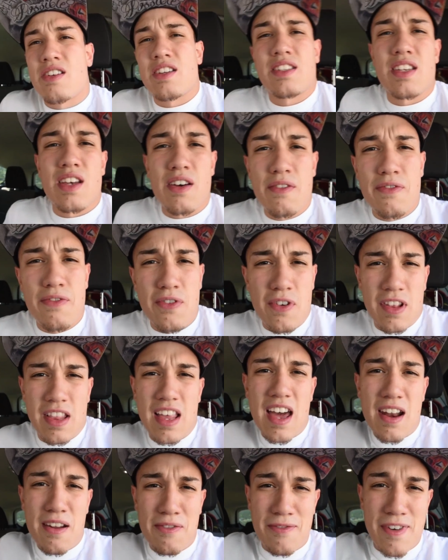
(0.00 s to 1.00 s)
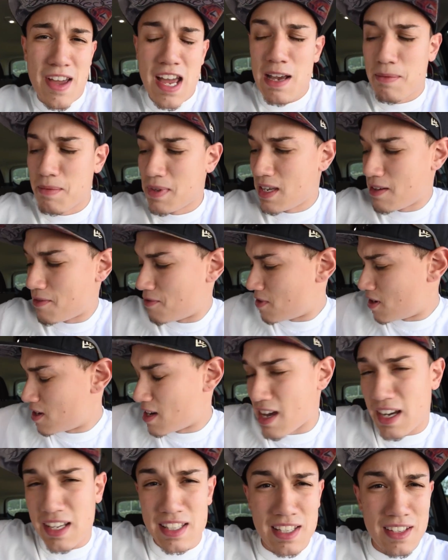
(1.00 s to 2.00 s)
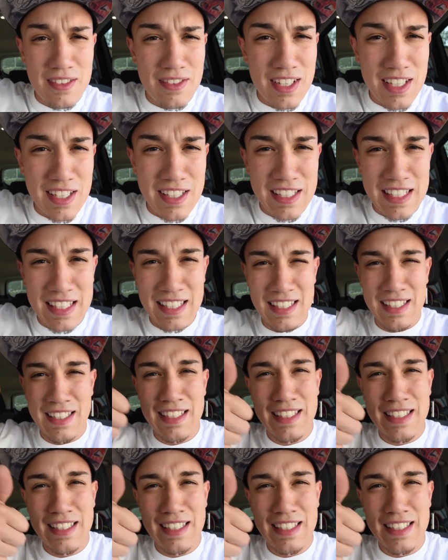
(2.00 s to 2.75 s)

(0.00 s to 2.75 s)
yourself for a lot of family fun activities. All